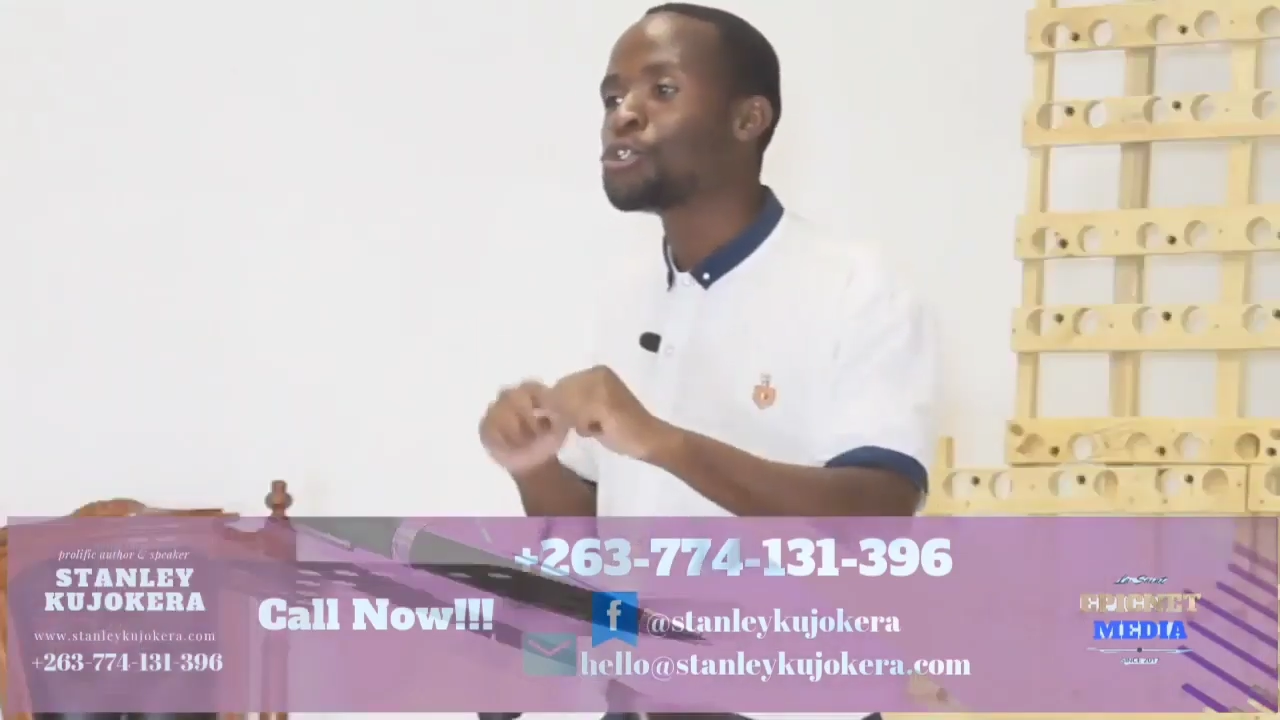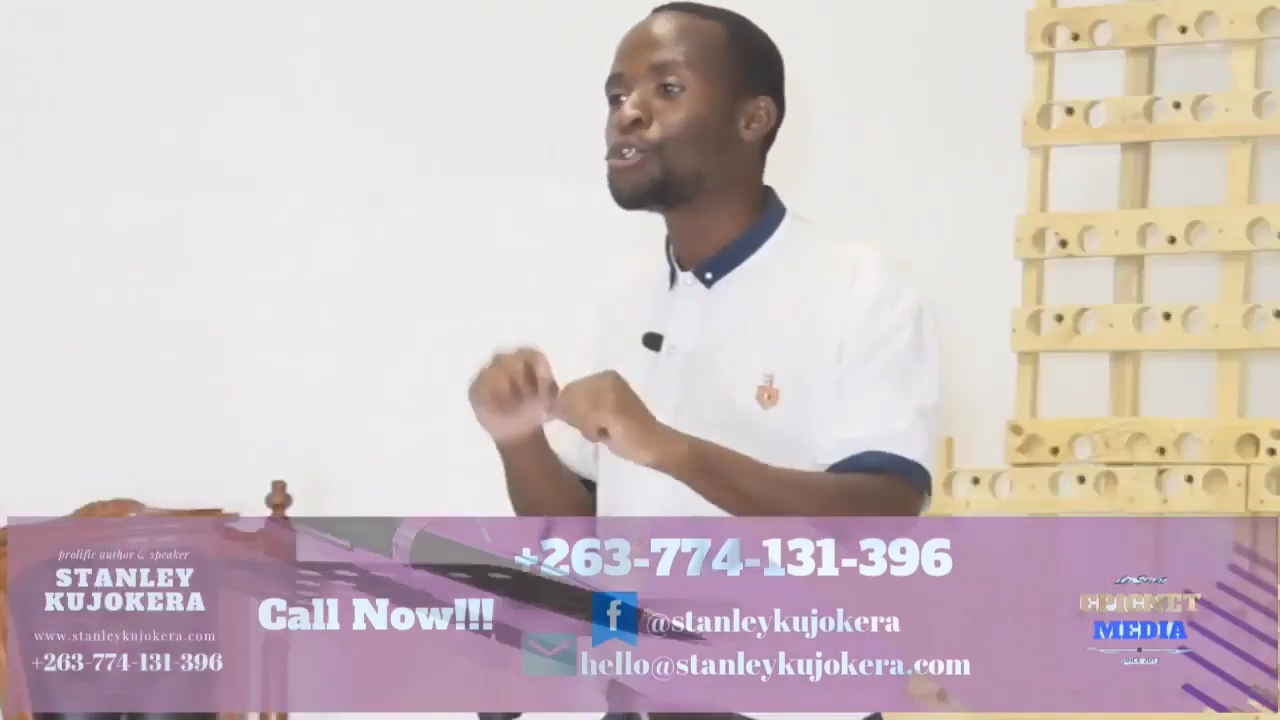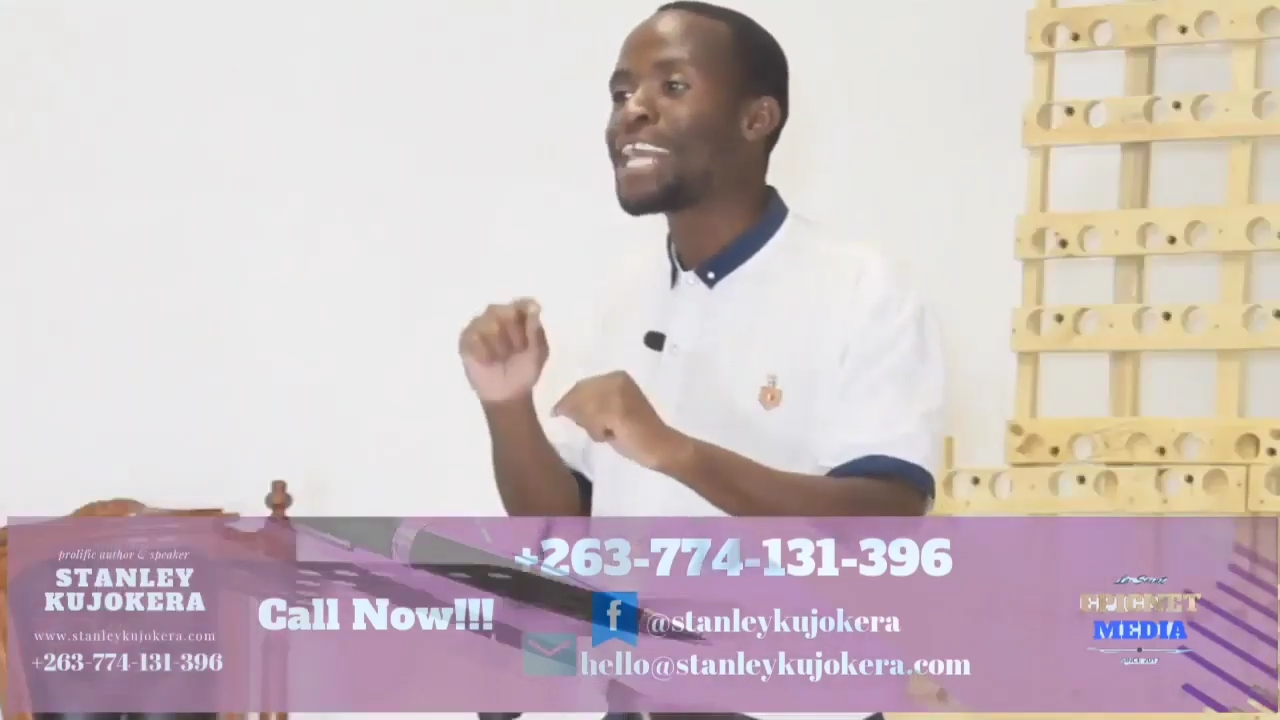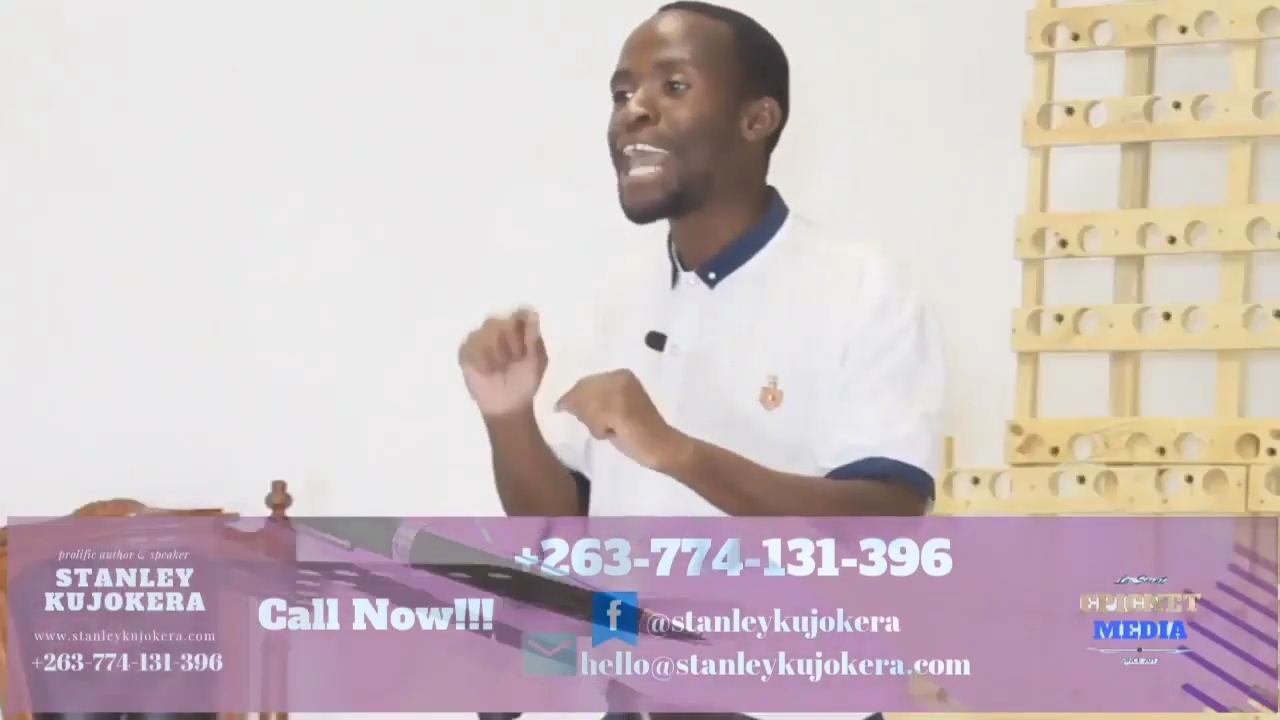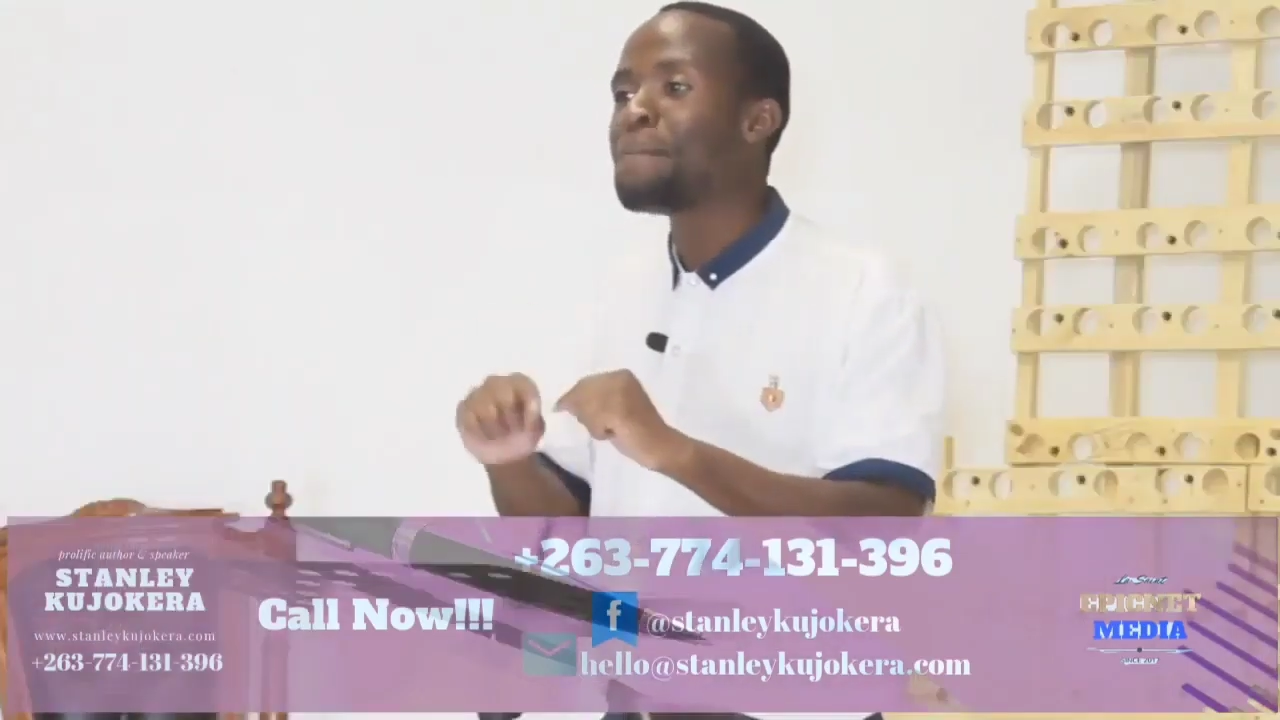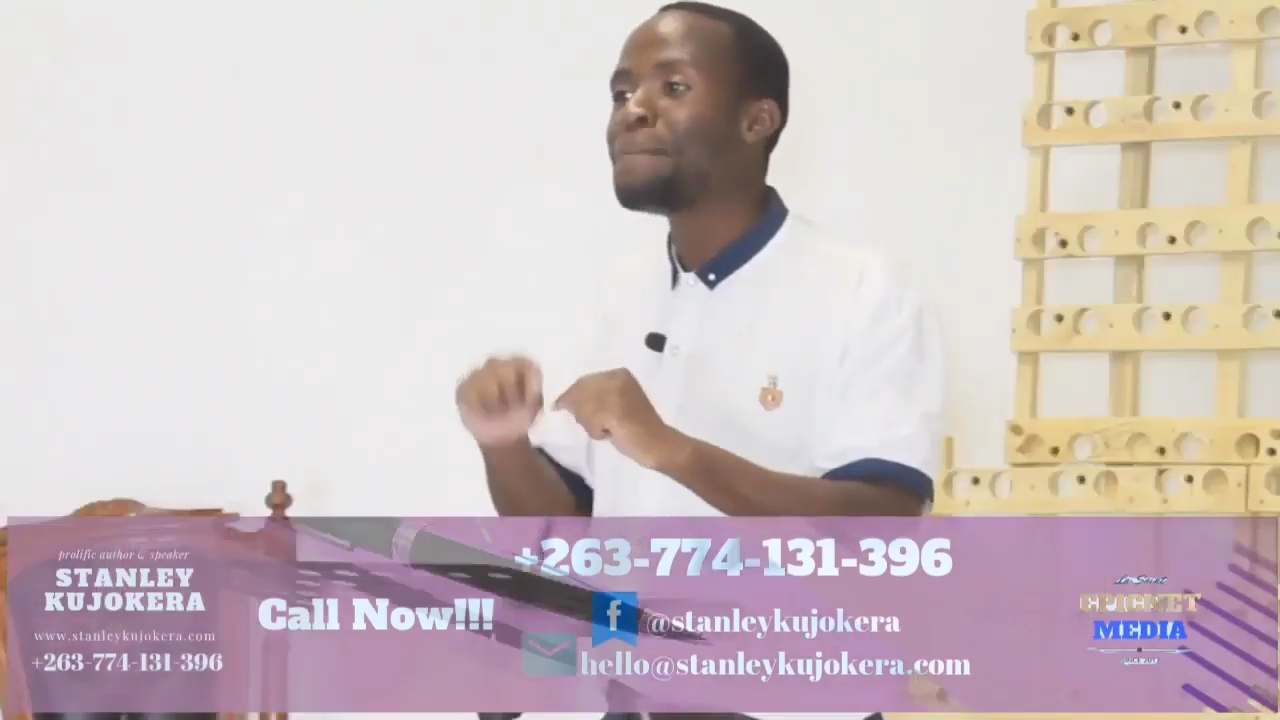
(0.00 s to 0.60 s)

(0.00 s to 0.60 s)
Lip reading: should